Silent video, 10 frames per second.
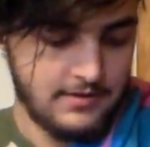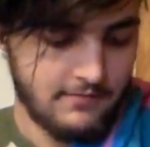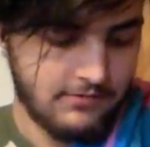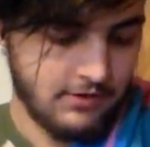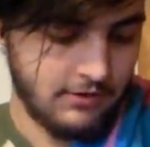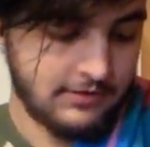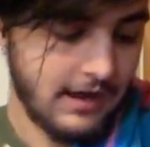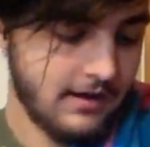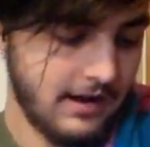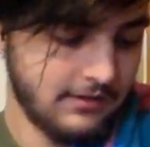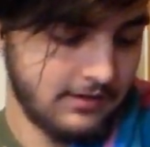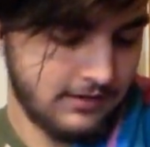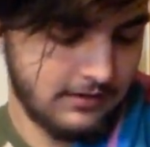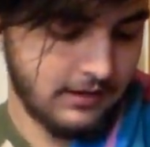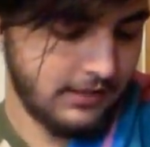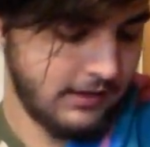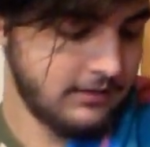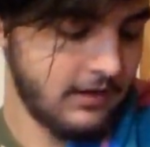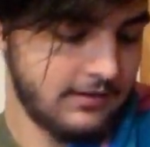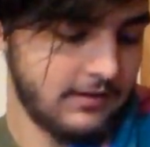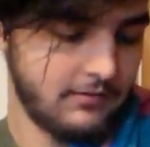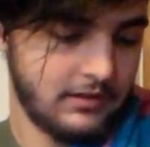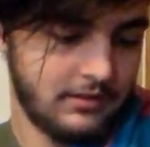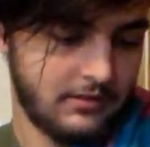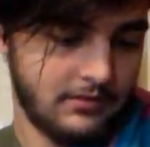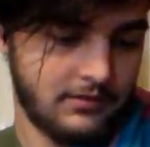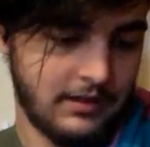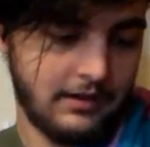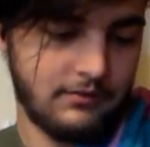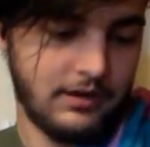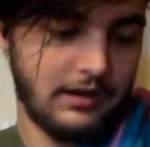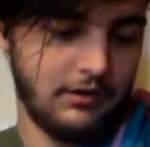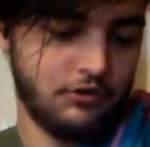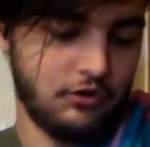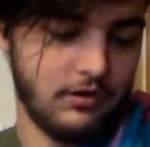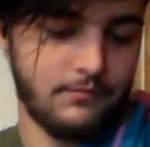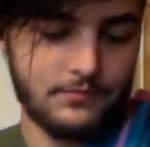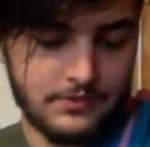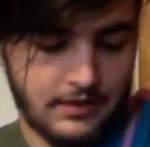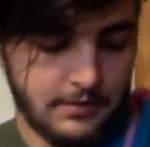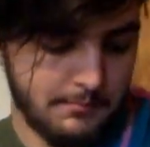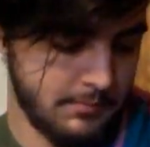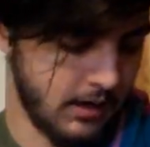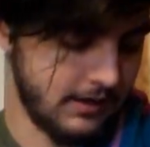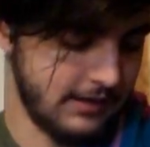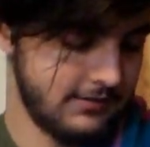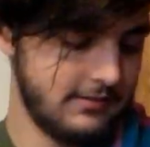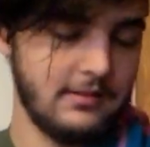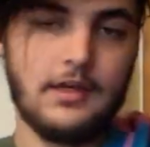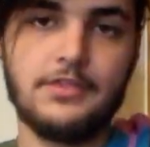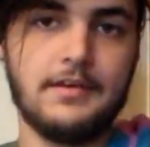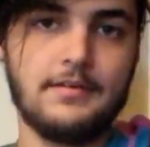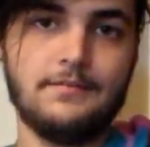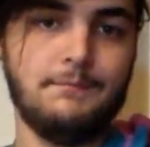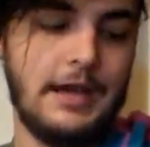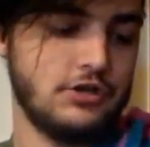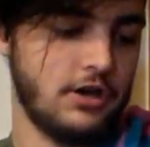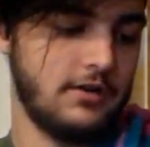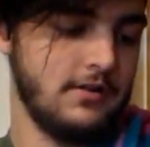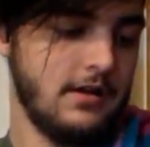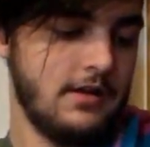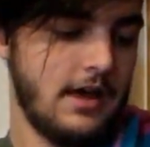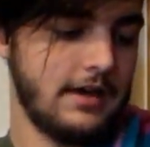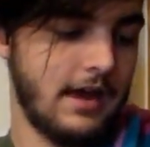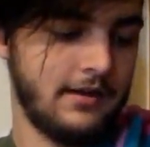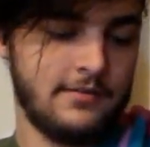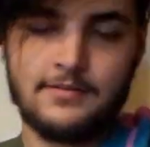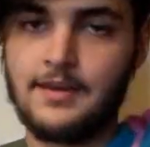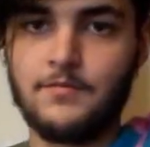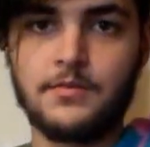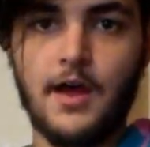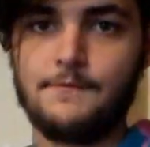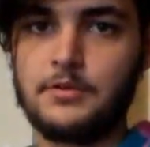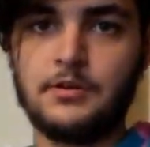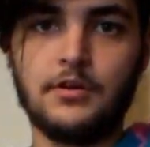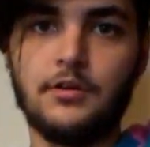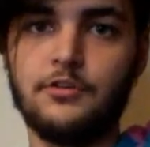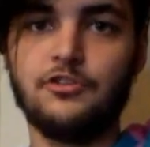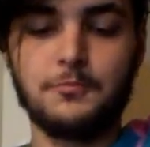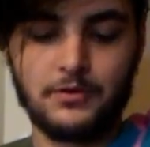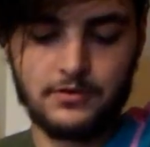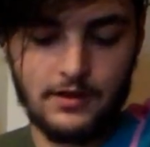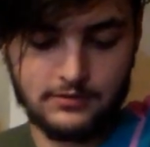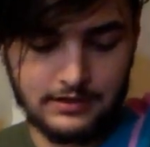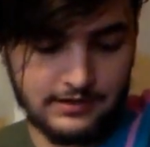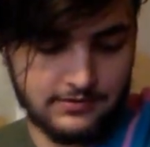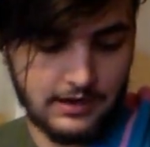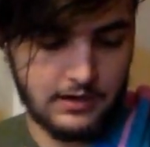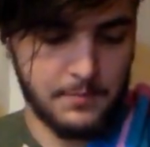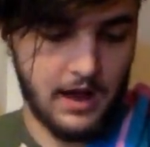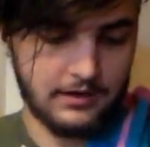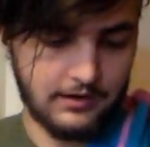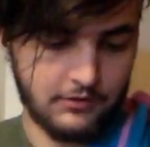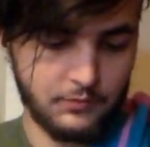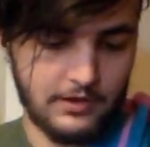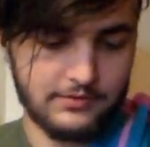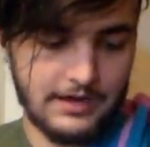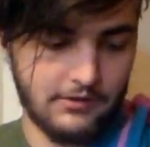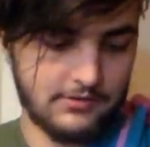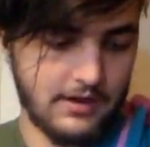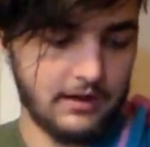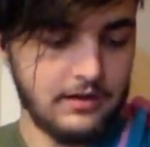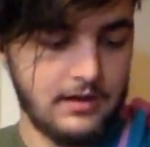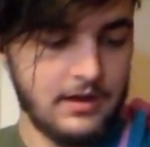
So it's kind of nice. It does take some getting used to, but it's nothing major. Again, same soft material, super soft on the inside of the pocket as well as the outside.